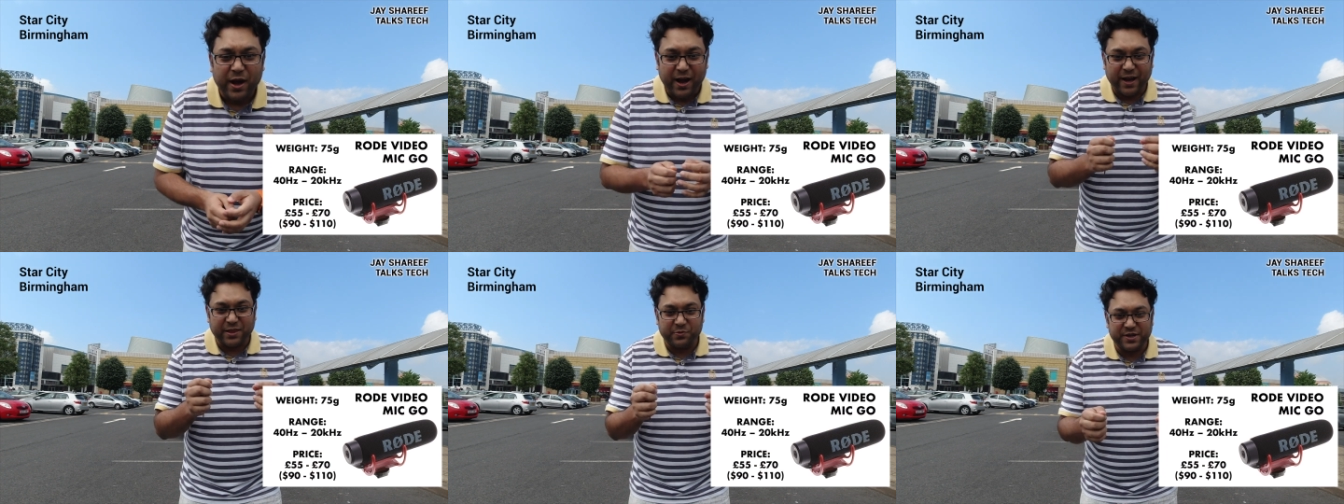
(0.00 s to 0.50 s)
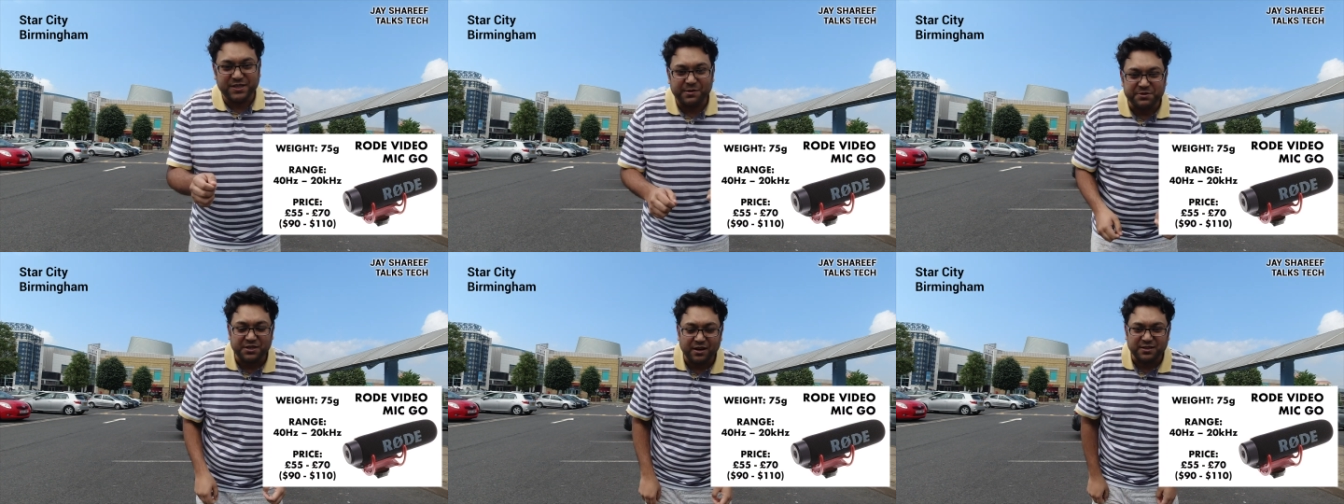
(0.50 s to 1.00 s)
and the reason I'm
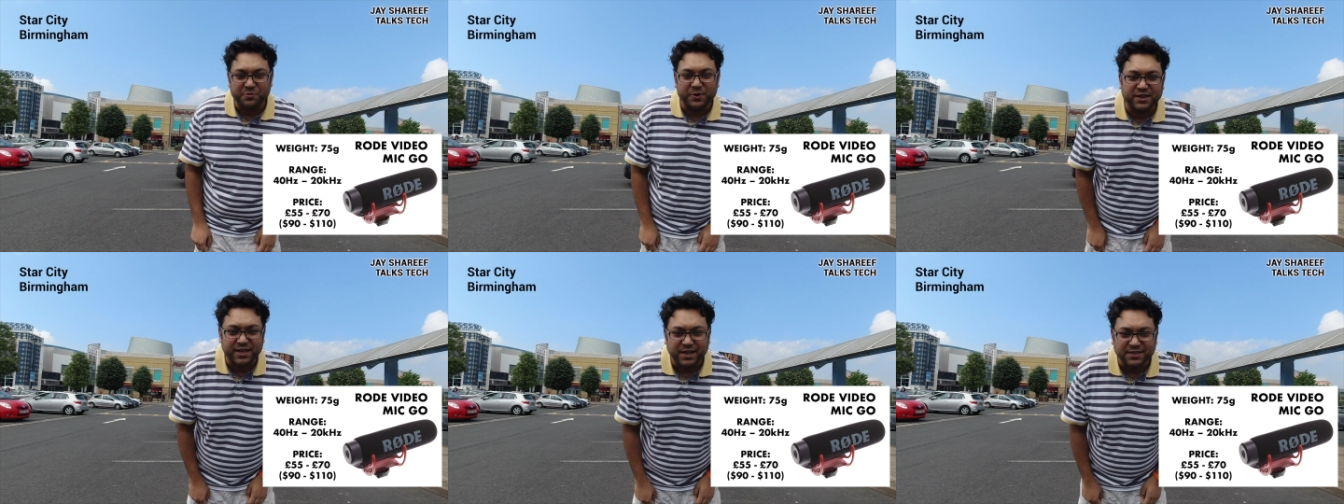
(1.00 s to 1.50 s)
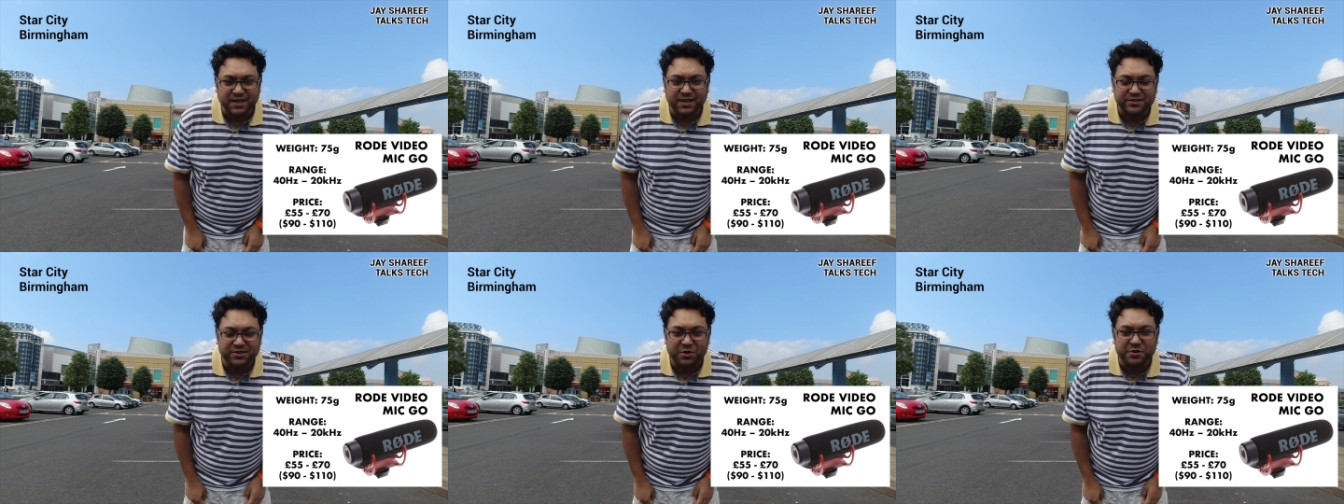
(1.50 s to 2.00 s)
starting with this is
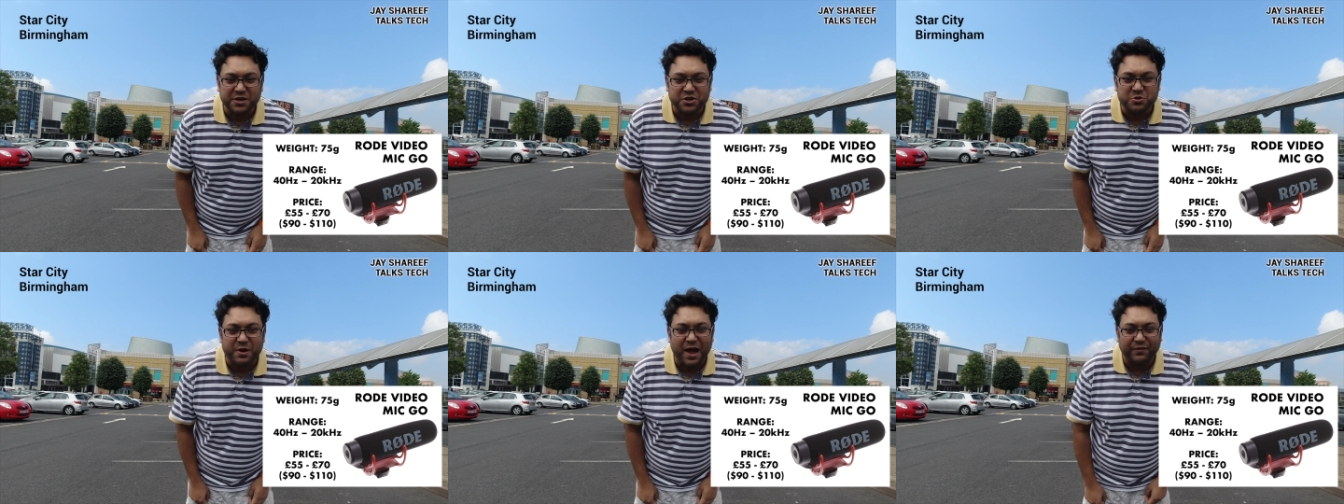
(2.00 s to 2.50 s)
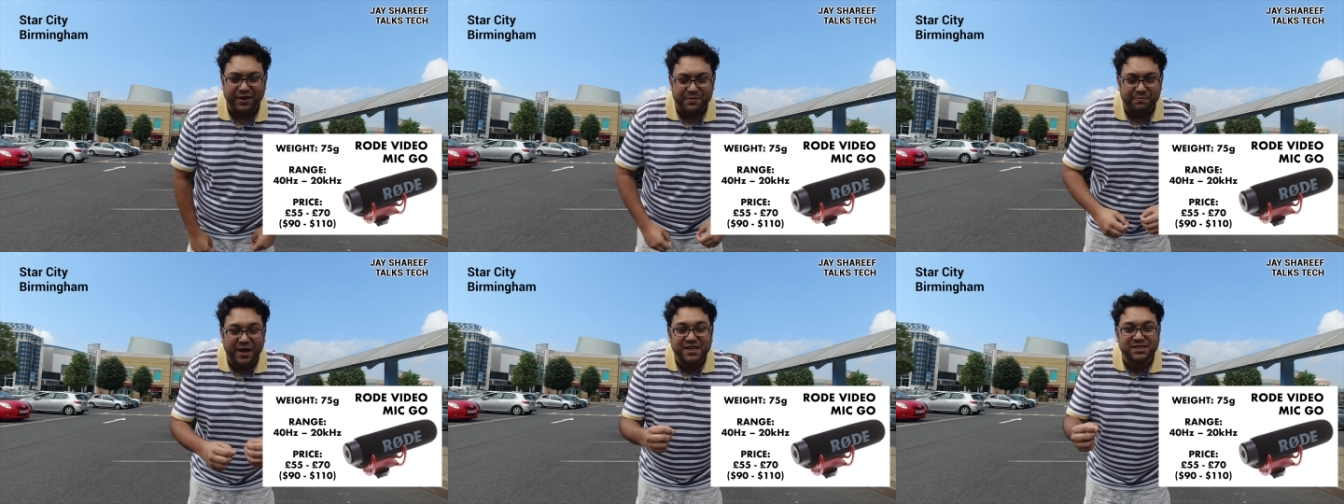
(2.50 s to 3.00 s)
so that you have a
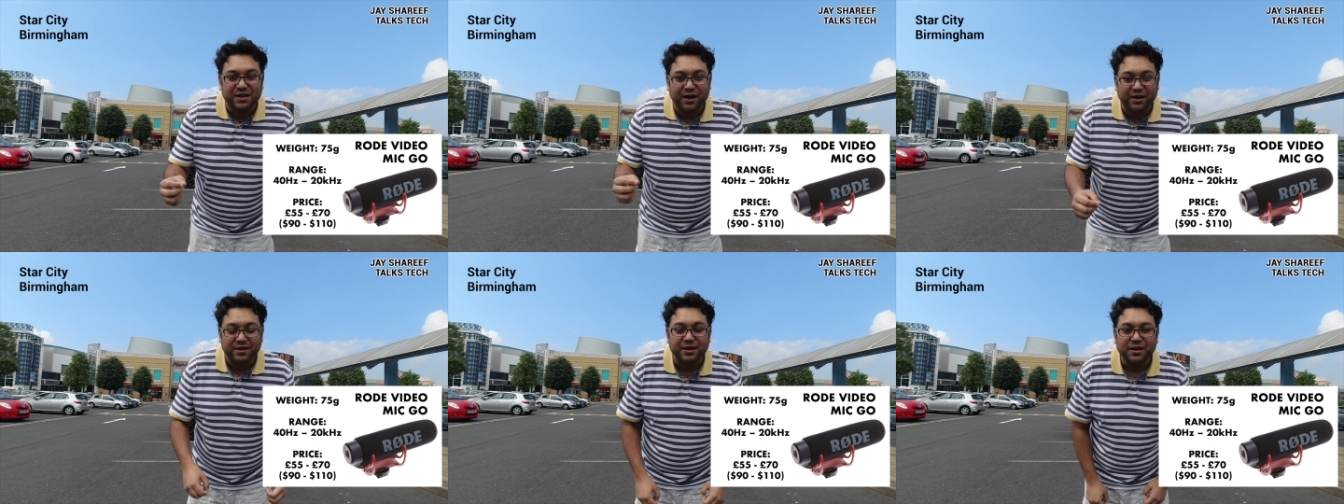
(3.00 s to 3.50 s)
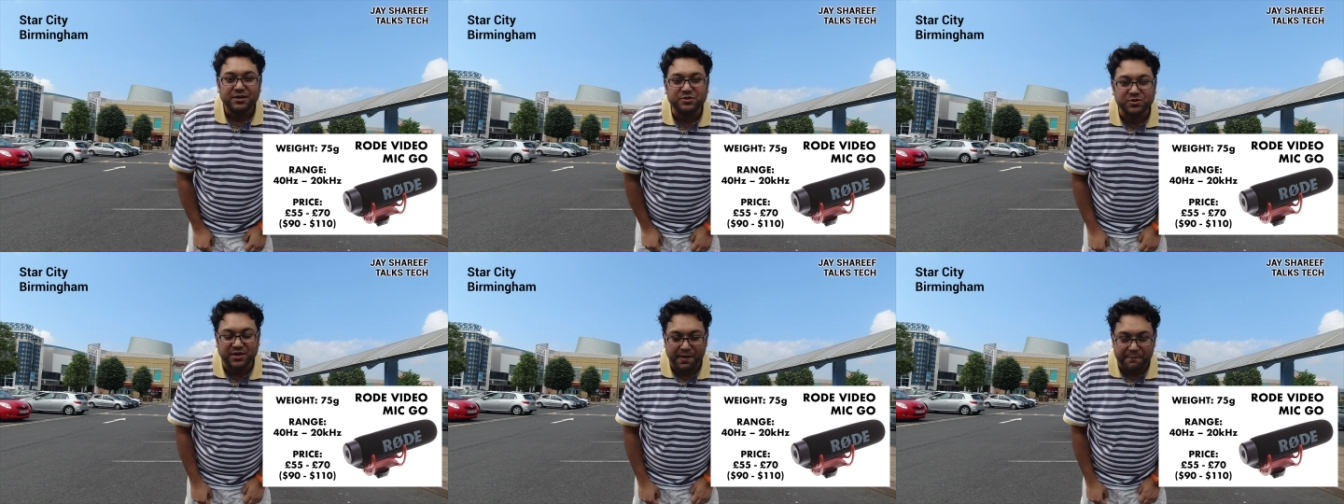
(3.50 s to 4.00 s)
baseline to
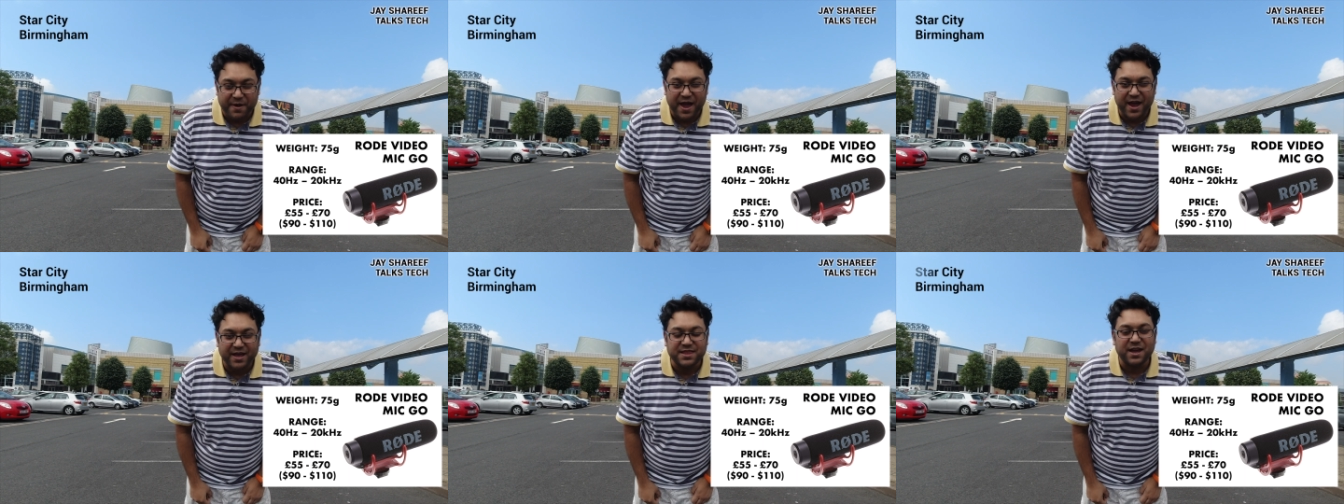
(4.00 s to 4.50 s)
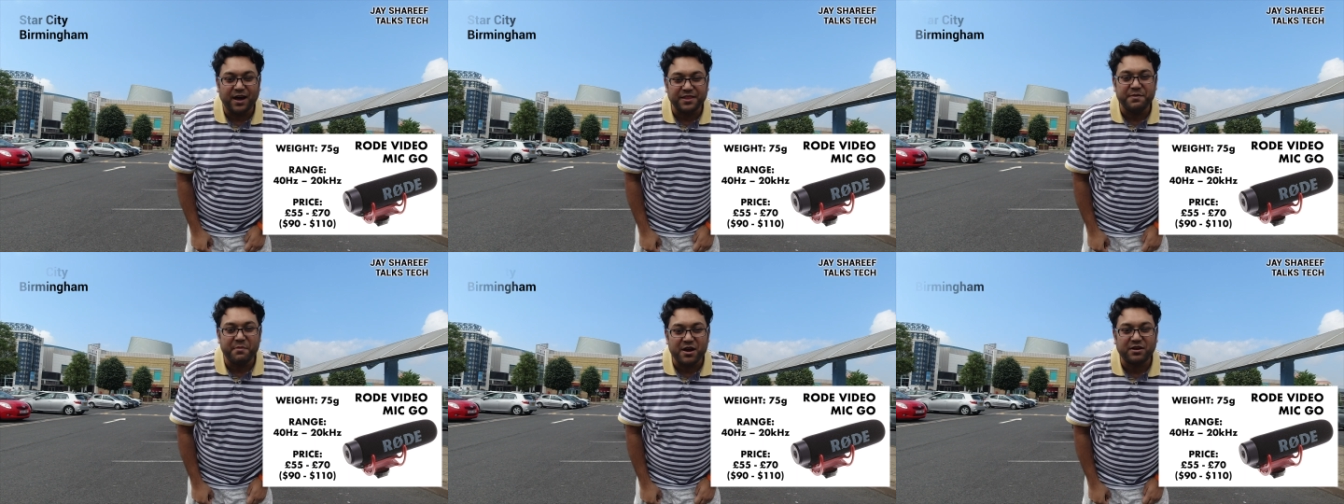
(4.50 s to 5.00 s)
compare the other
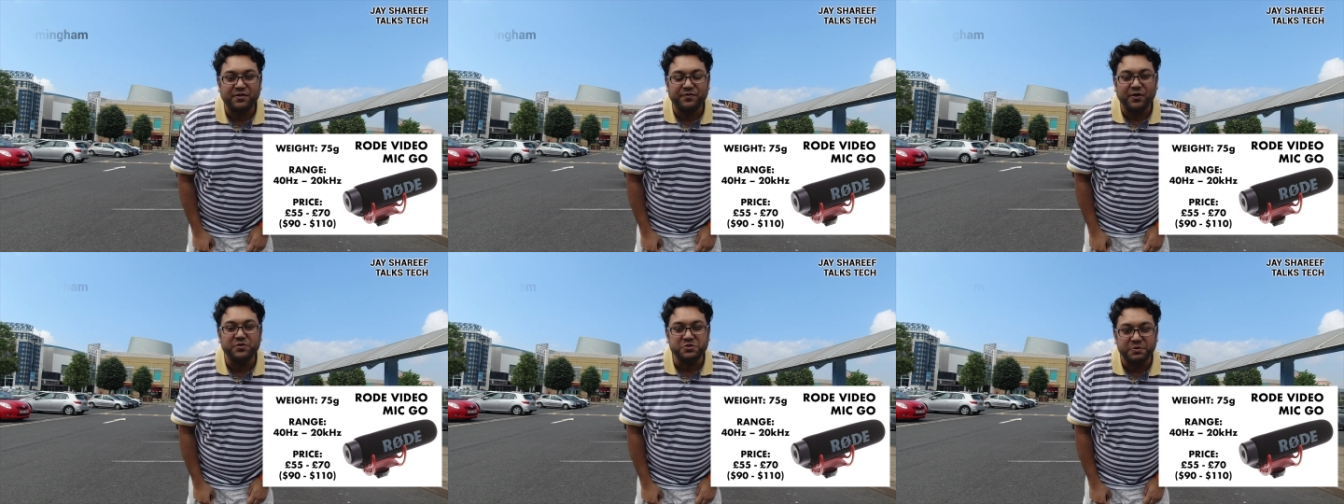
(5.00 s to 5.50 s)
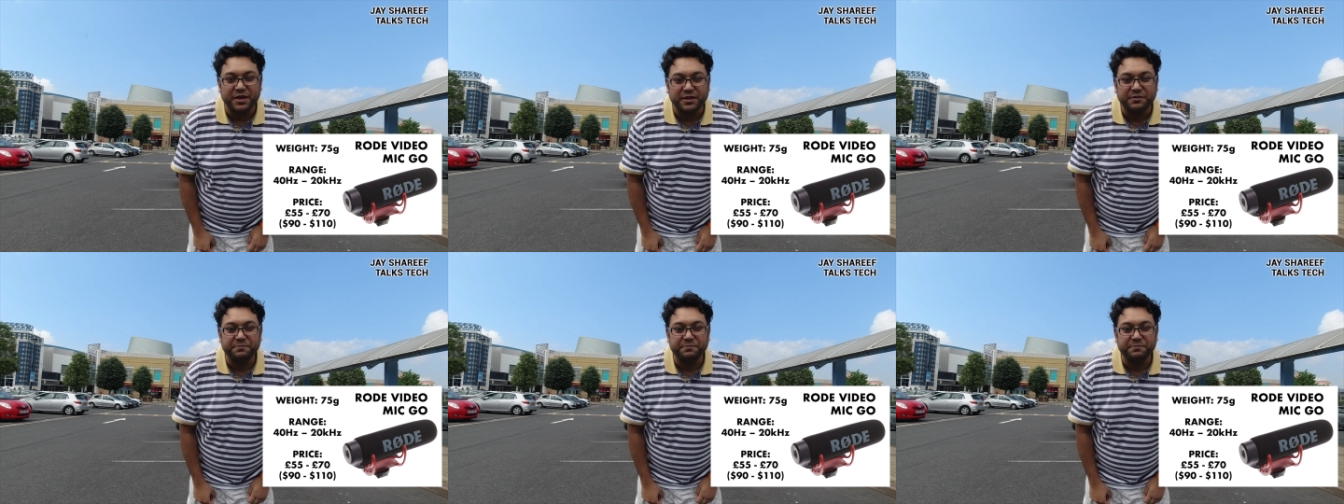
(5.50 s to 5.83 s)
microphones with.